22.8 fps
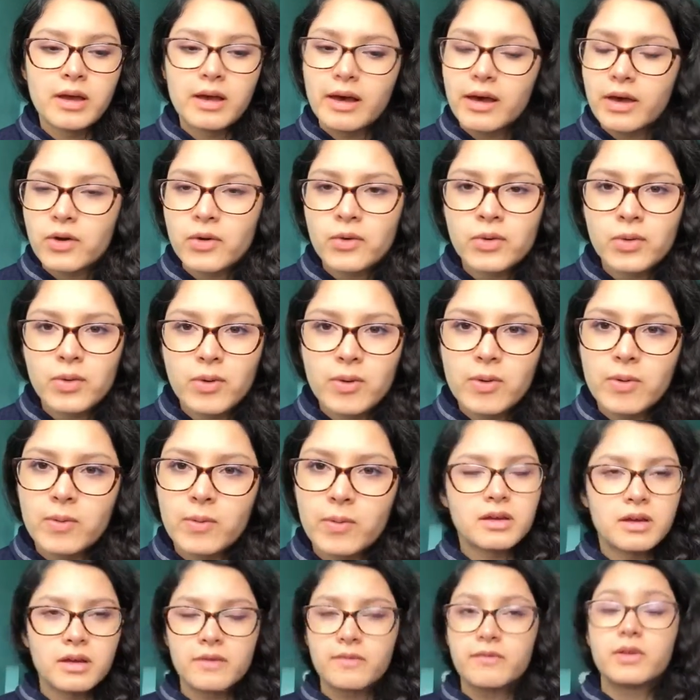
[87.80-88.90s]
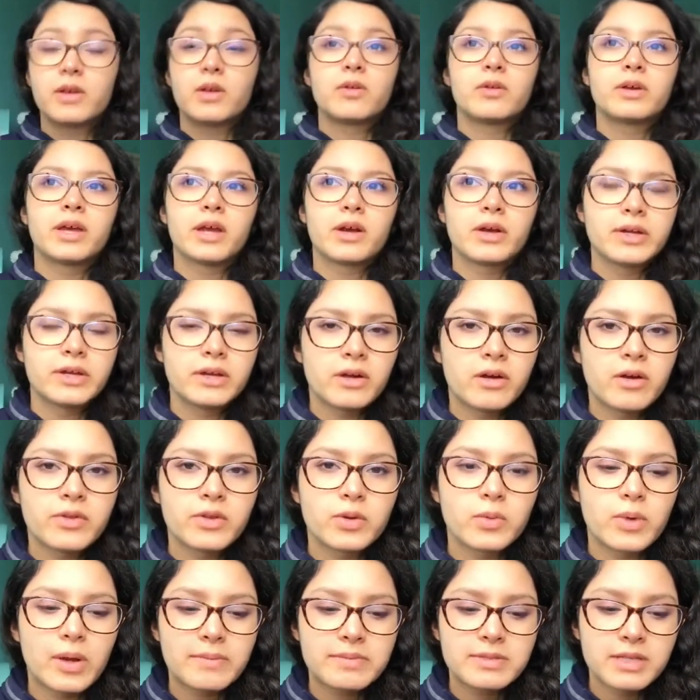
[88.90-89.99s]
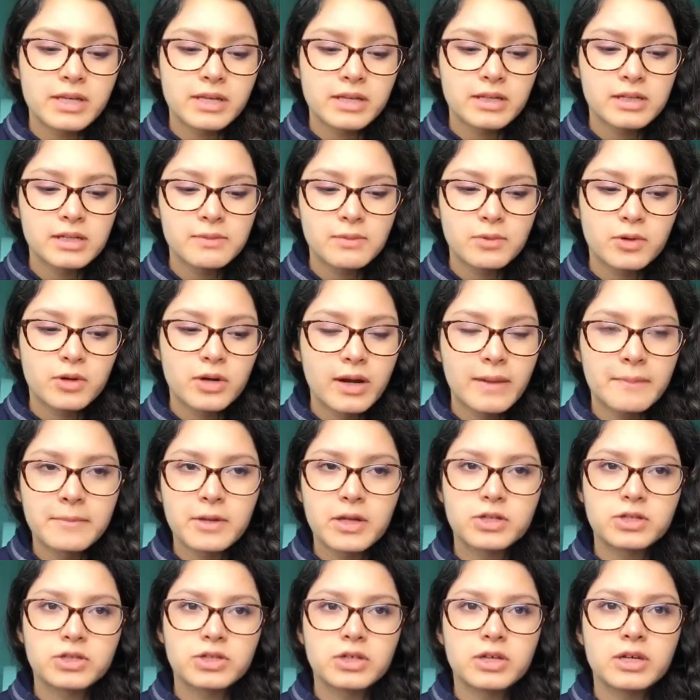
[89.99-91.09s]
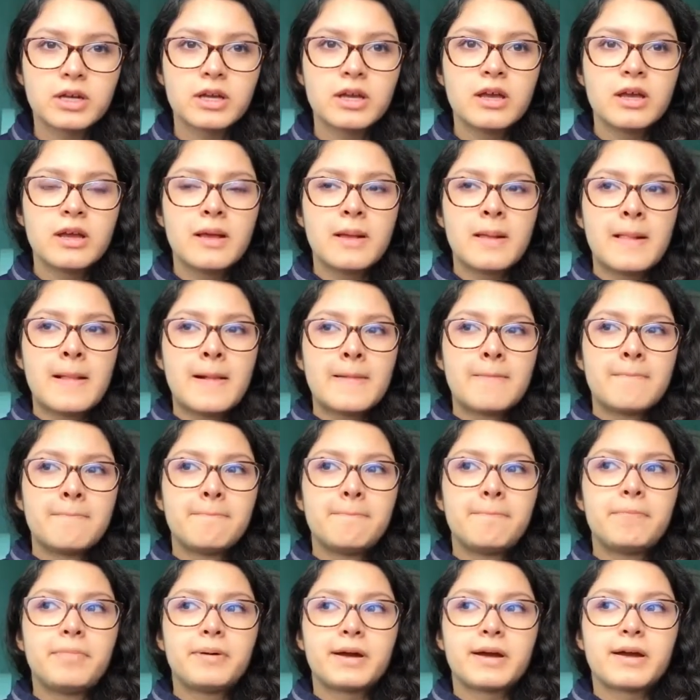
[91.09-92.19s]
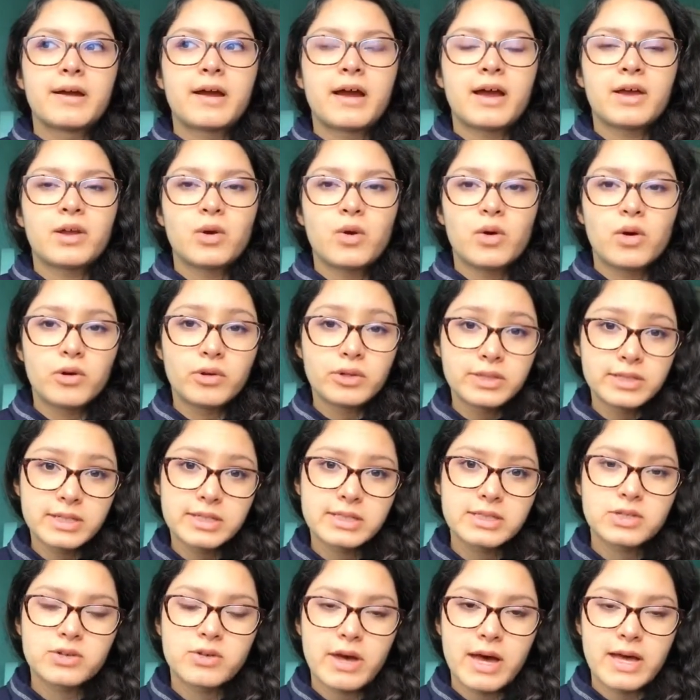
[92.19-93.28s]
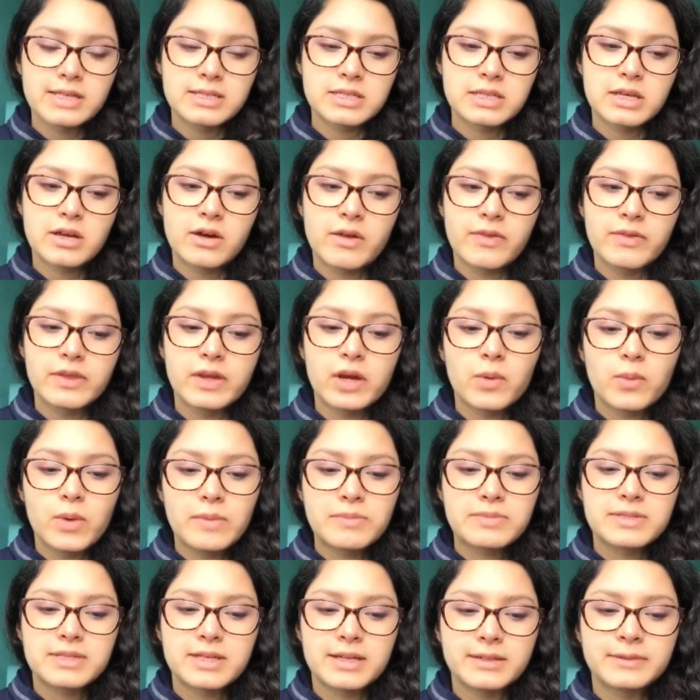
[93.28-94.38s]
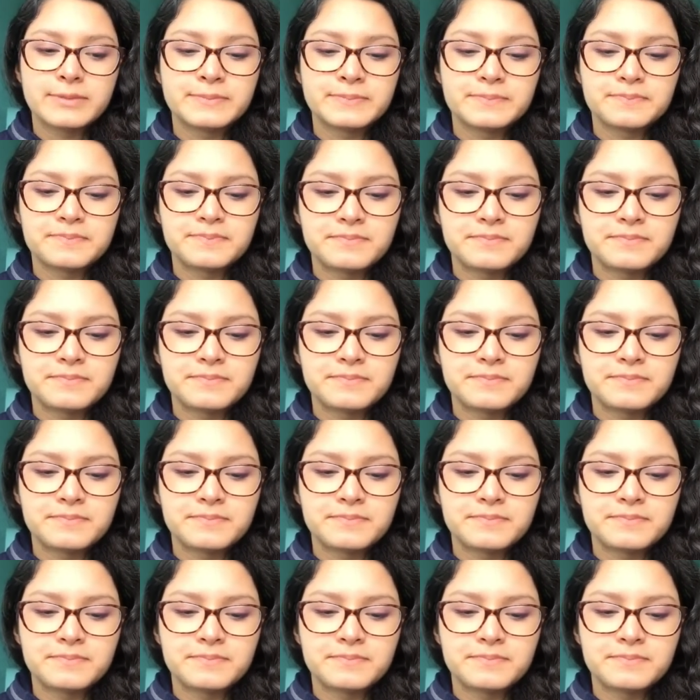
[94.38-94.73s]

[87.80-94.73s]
I don't know if they don't carry it on their website anymore, I'm not sure. But I know Ulta still has it on their website.